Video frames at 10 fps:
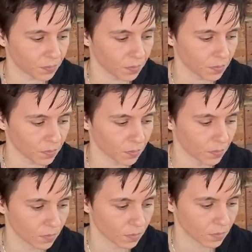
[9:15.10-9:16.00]

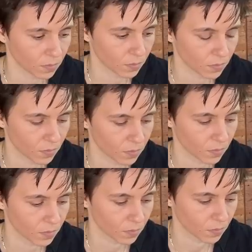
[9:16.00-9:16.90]

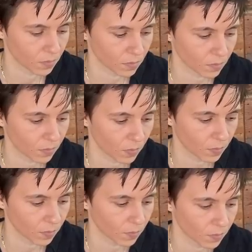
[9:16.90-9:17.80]

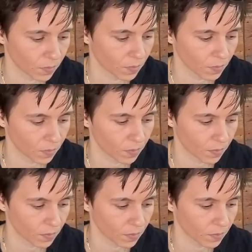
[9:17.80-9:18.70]
[no speech]